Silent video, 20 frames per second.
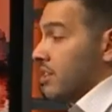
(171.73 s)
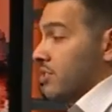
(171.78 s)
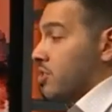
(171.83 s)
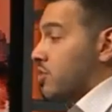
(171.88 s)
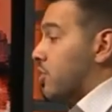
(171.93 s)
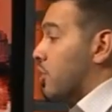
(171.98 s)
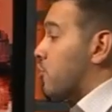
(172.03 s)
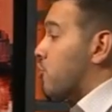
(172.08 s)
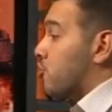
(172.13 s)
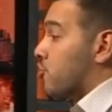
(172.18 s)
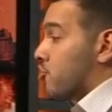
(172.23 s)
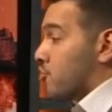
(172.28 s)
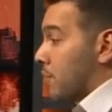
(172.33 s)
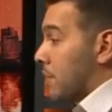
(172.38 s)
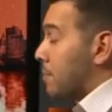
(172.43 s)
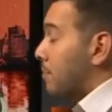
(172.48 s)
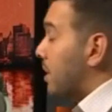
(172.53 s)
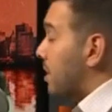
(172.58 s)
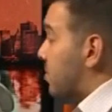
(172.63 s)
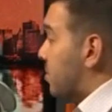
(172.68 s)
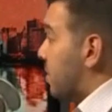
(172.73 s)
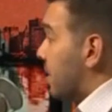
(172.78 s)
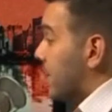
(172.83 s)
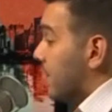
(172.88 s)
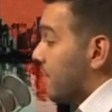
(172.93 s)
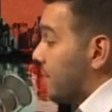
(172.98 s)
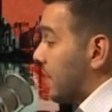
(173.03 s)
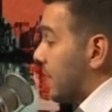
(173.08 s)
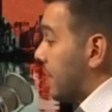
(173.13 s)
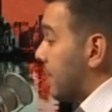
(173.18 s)
This is extremely
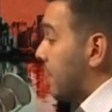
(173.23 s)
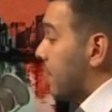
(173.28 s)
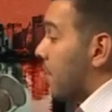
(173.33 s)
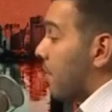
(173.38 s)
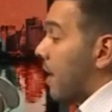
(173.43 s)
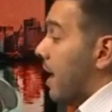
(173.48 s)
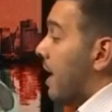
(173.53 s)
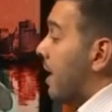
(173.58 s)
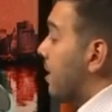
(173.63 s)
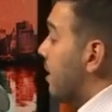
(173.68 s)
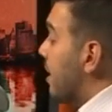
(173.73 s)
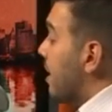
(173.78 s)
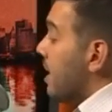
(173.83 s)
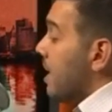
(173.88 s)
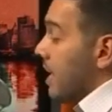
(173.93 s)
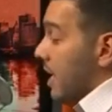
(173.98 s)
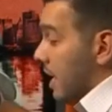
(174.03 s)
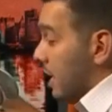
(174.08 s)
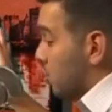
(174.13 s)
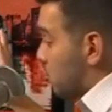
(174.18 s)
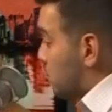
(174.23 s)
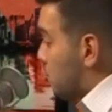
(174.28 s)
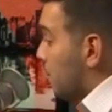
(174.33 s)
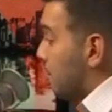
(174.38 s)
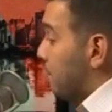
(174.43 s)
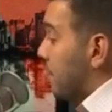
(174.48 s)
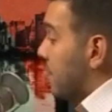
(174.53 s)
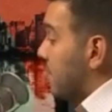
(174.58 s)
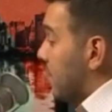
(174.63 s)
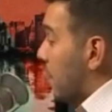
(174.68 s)
significant here, and it
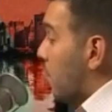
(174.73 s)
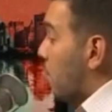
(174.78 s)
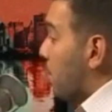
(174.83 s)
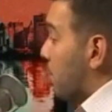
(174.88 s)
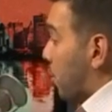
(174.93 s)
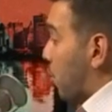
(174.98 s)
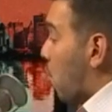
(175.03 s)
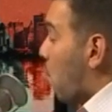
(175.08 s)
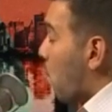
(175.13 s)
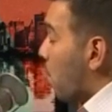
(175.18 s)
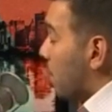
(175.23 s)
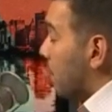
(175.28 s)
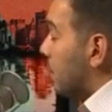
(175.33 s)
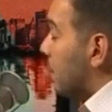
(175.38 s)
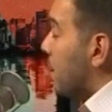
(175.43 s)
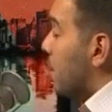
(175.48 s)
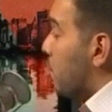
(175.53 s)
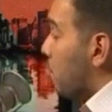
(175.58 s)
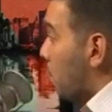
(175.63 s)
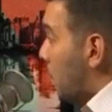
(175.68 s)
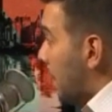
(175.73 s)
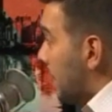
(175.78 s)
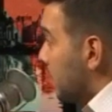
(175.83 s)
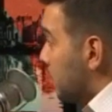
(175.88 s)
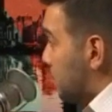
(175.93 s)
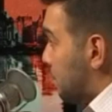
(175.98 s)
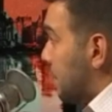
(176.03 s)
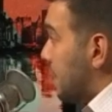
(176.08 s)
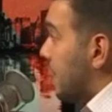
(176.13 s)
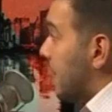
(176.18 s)
should be dealt with accordingly. The way
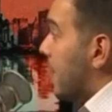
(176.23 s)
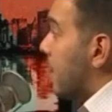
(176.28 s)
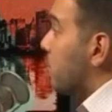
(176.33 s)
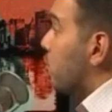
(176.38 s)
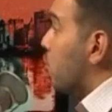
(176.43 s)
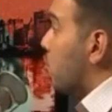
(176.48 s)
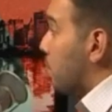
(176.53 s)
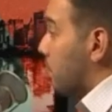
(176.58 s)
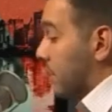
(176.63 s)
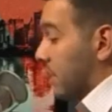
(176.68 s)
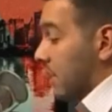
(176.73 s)
it's being handled